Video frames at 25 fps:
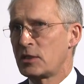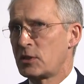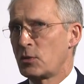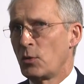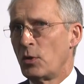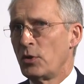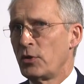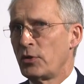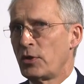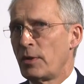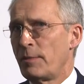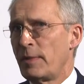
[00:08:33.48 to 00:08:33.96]

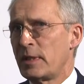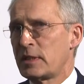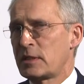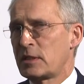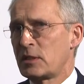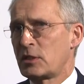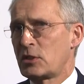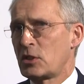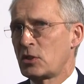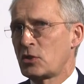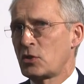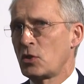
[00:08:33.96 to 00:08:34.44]
one of the
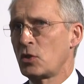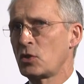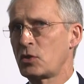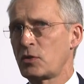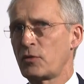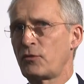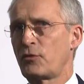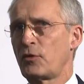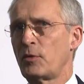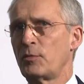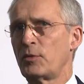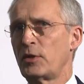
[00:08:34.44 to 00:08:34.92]
messages
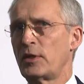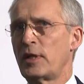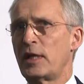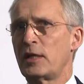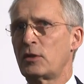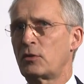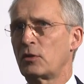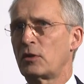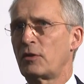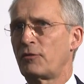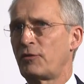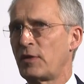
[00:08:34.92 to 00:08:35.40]
also from the
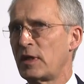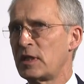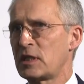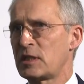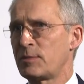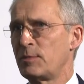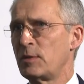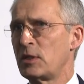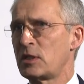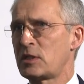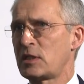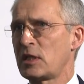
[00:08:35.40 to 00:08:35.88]
NATO
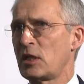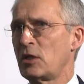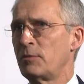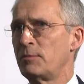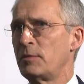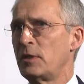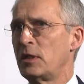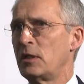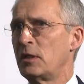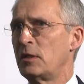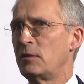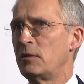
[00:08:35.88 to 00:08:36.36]
Defense Ministerial
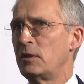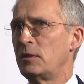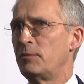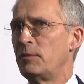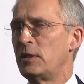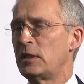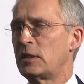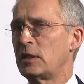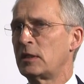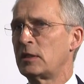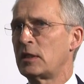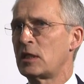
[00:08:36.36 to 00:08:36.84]

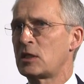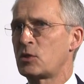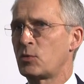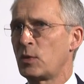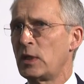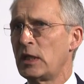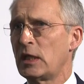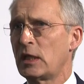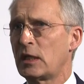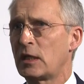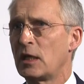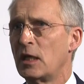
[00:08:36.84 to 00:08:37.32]
meeting this
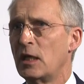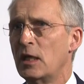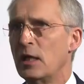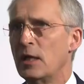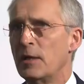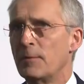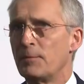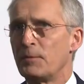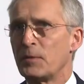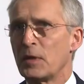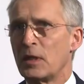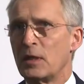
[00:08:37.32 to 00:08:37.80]
week,
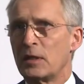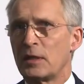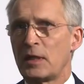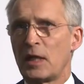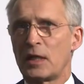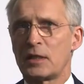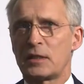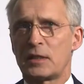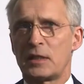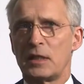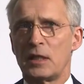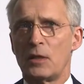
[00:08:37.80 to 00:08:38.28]

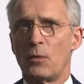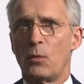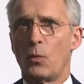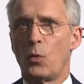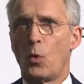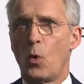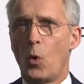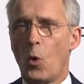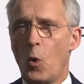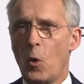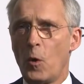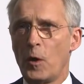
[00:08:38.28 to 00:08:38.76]
that the
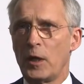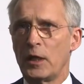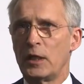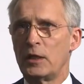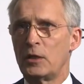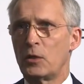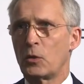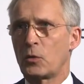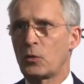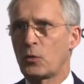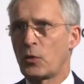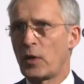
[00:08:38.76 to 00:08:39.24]
war
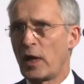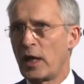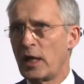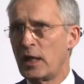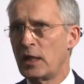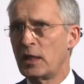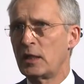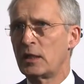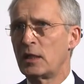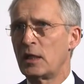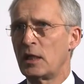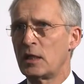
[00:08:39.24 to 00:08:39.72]
in
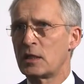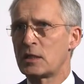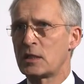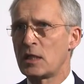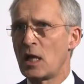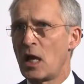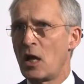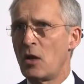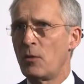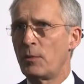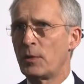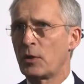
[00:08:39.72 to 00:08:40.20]
Ukraine is
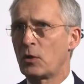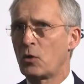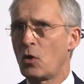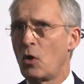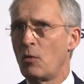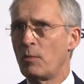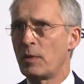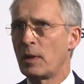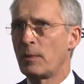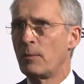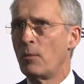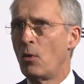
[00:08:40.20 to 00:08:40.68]
now
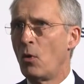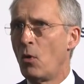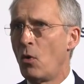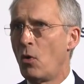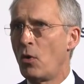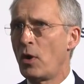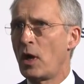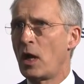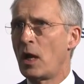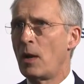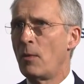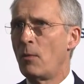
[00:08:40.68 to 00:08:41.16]
becoming
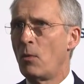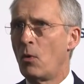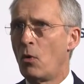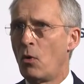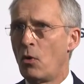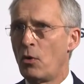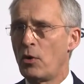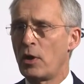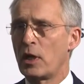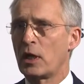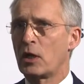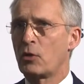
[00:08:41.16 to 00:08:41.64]
more and
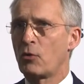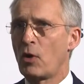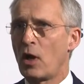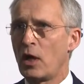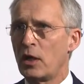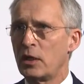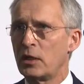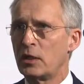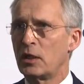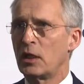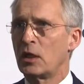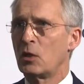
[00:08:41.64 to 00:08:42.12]
more a
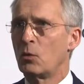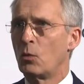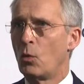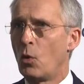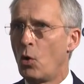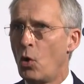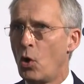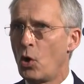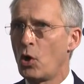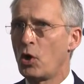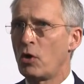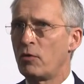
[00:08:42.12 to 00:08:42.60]
grinding
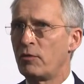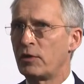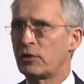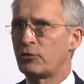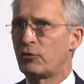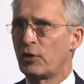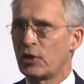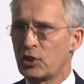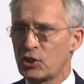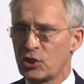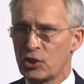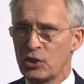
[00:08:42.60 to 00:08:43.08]
war of
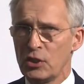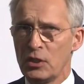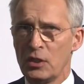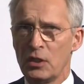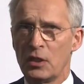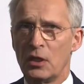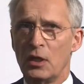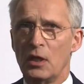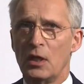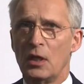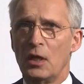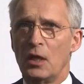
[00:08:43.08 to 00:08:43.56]
attrition,
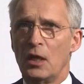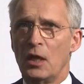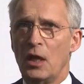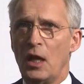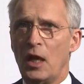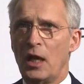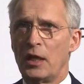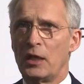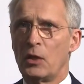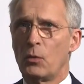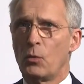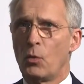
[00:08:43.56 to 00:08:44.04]

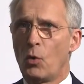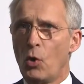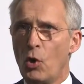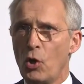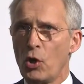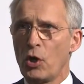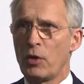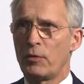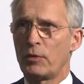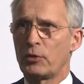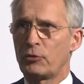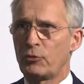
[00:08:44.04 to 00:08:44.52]
and a
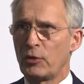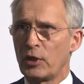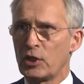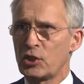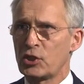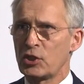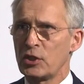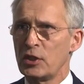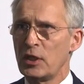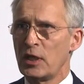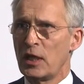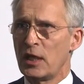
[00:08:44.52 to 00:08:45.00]
war of
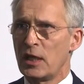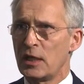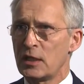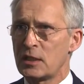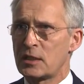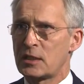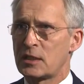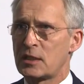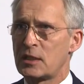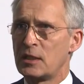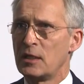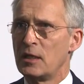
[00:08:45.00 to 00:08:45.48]
attrition
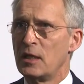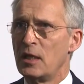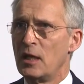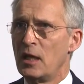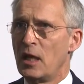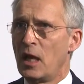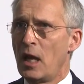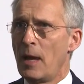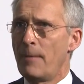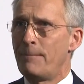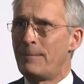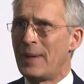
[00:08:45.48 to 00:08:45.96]
is
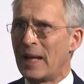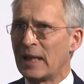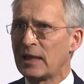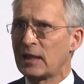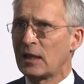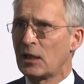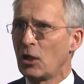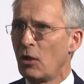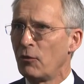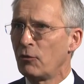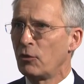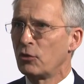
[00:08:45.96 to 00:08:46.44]
a
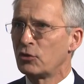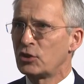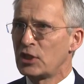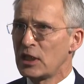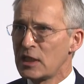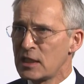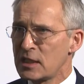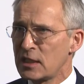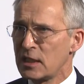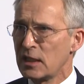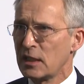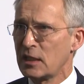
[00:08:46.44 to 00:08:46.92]
battle of
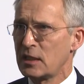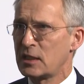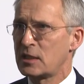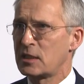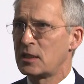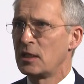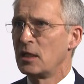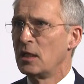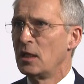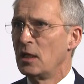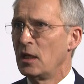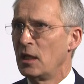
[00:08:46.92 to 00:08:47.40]

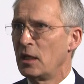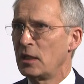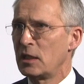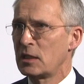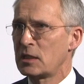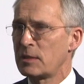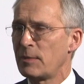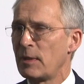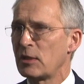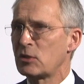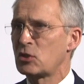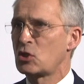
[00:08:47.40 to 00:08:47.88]
logistics. It
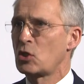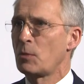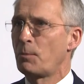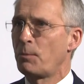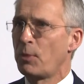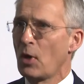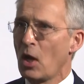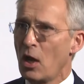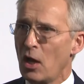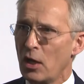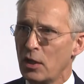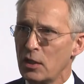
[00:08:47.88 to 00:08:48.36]
is about
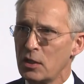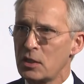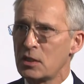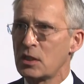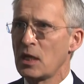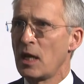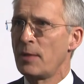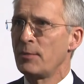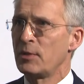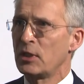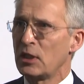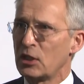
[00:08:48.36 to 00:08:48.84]

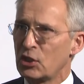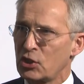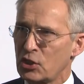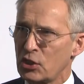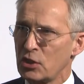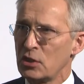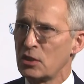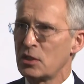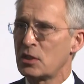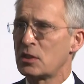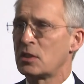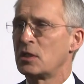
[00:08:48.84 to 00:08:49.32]
supplies,
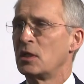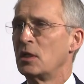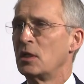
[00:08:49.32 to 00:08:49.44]
ammunition,